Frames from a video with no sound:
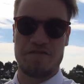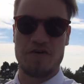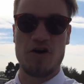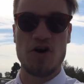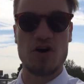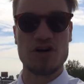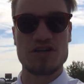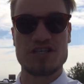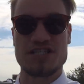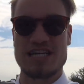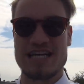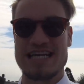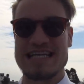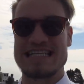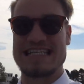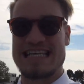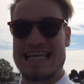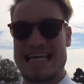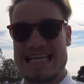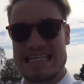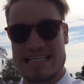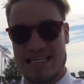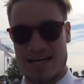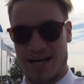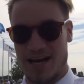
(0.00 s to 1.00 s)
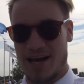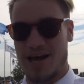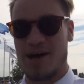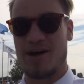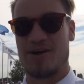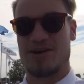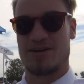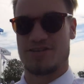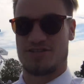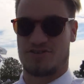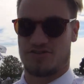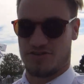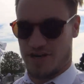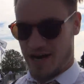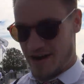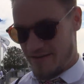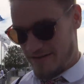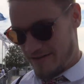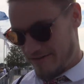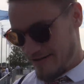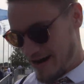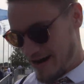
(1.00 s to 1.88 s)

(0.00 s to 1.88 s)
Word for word: Ford GTs and Lolas driving